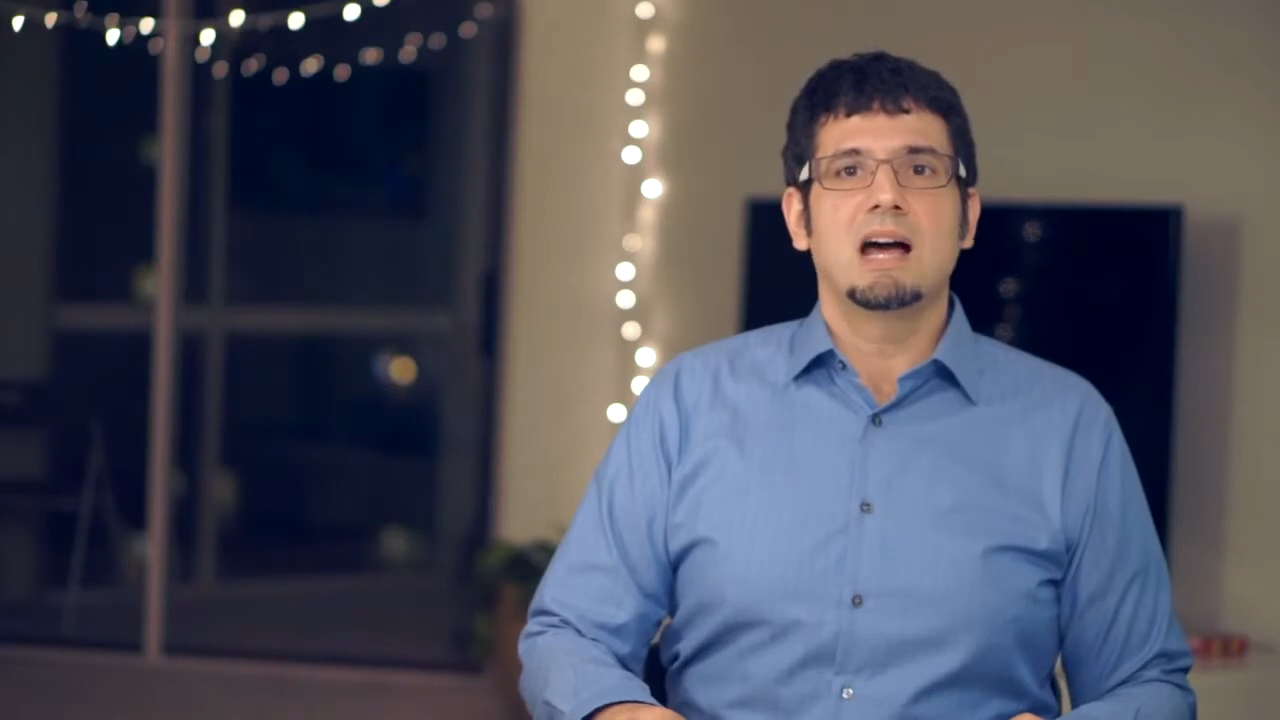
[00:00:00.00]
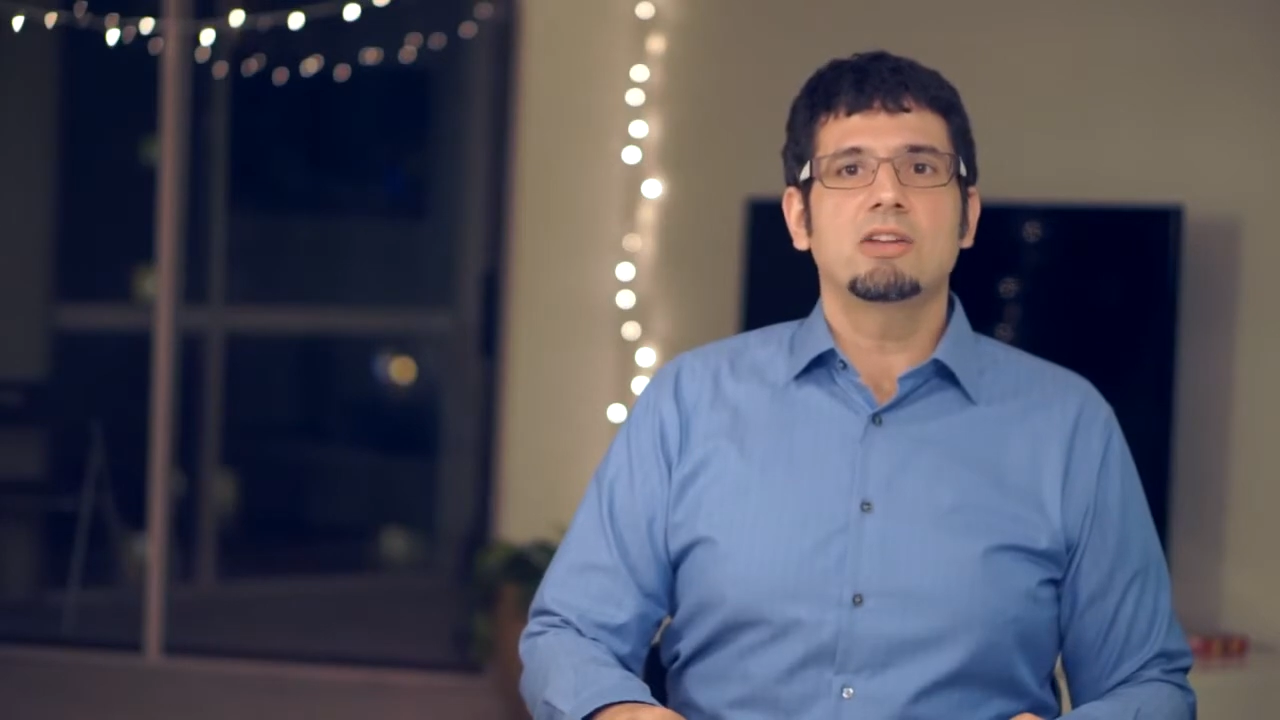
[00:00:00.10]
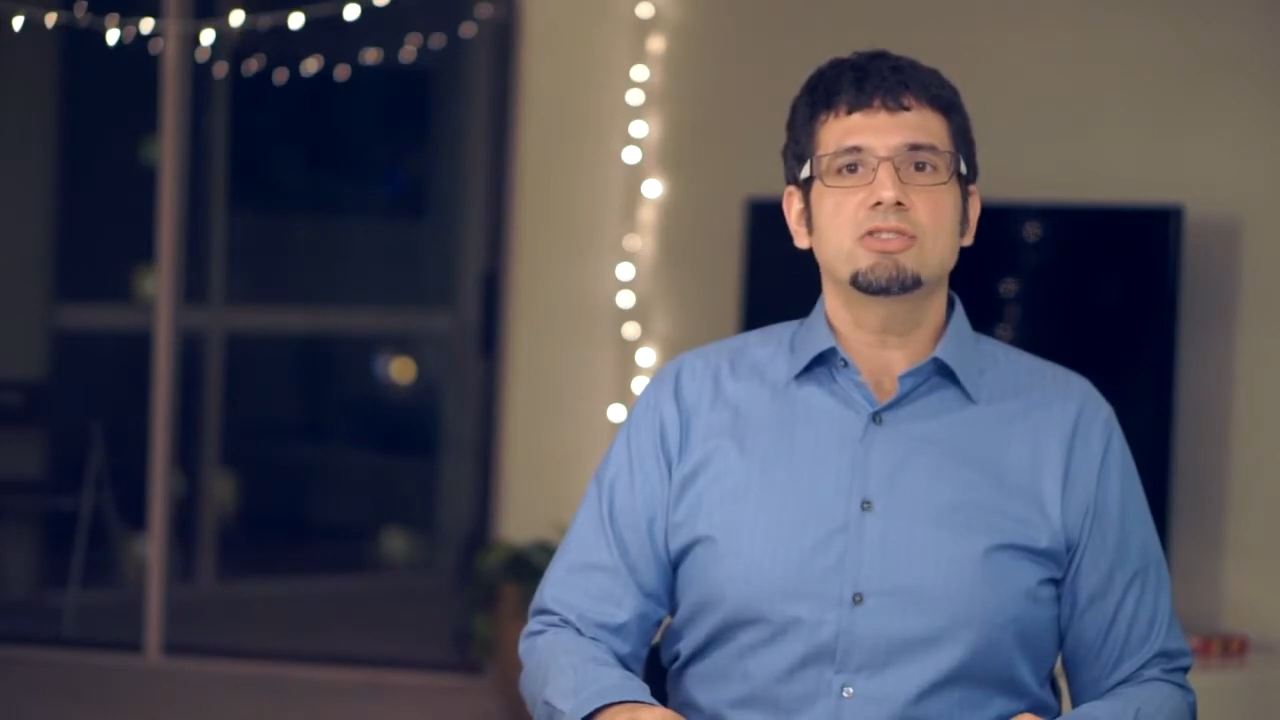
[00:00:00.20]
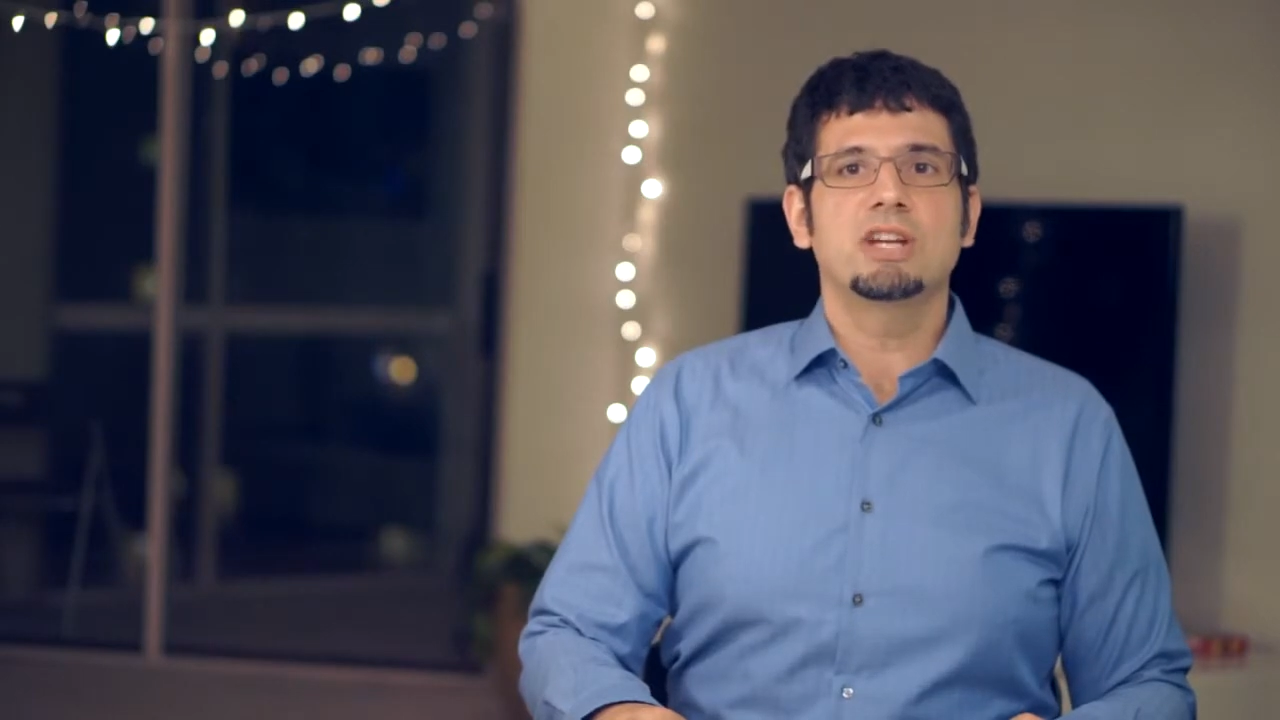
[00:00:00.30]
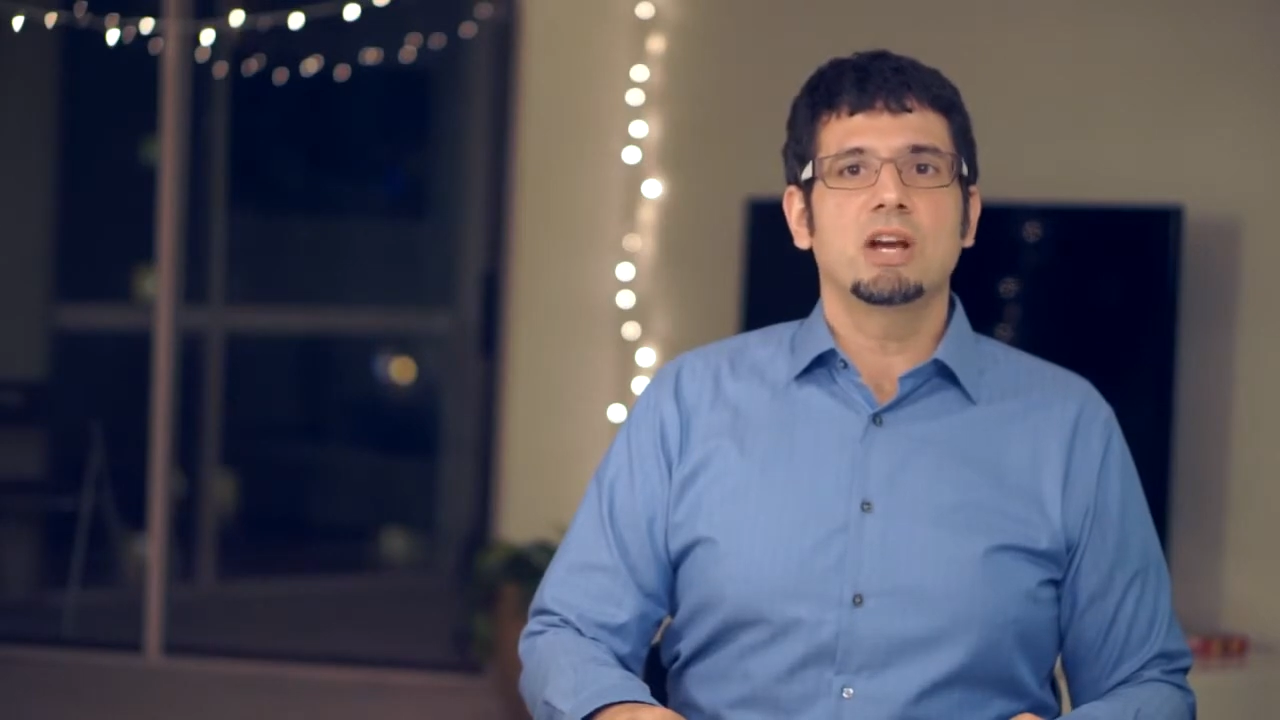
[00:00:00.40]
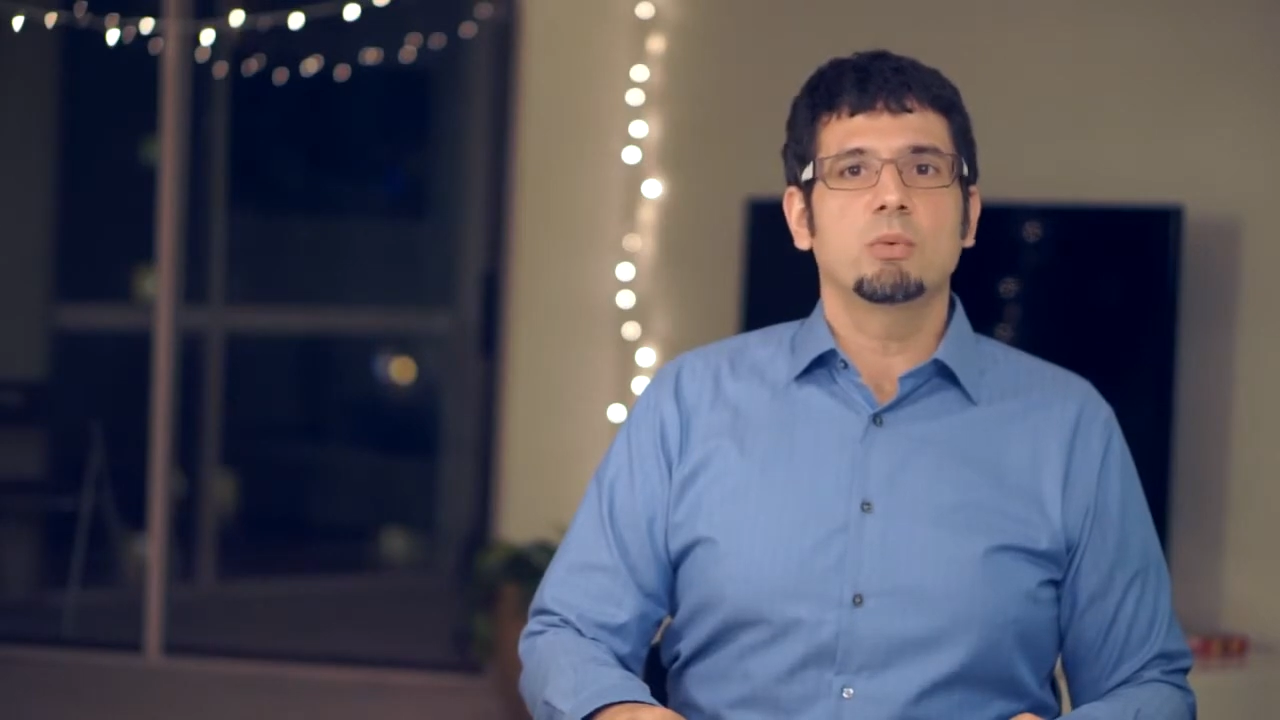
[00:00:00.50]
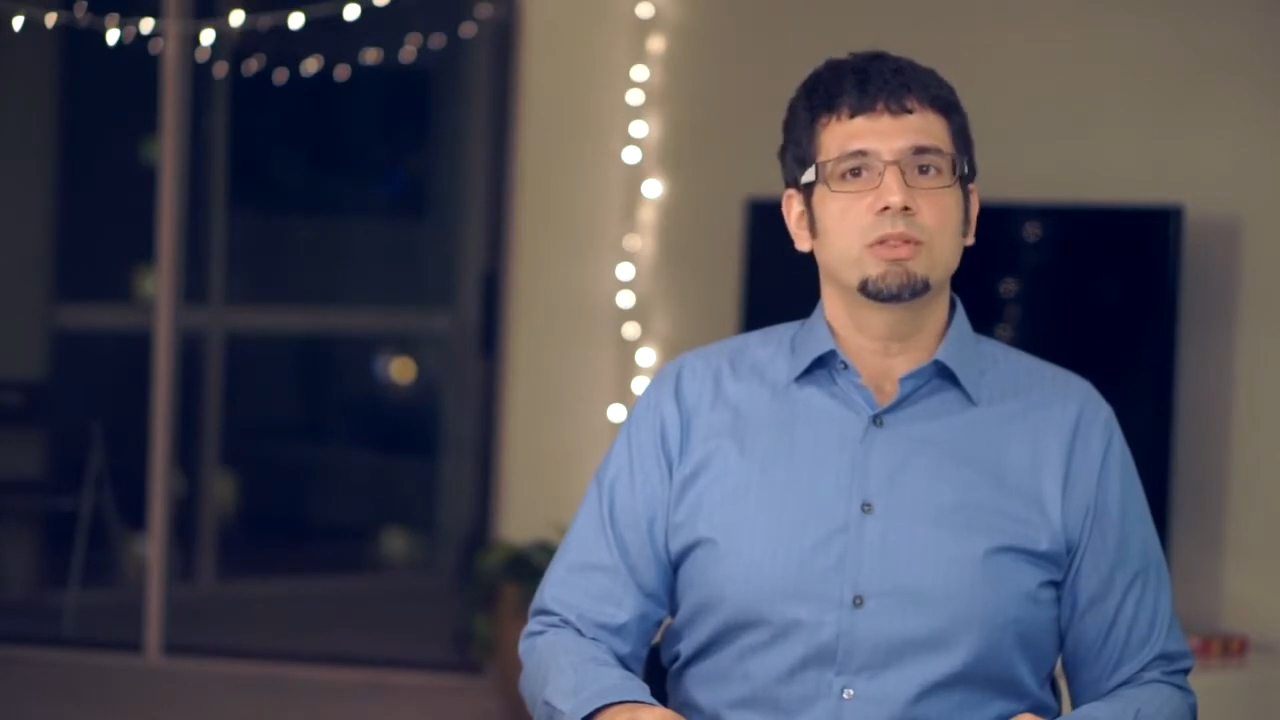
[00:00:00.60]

I'll share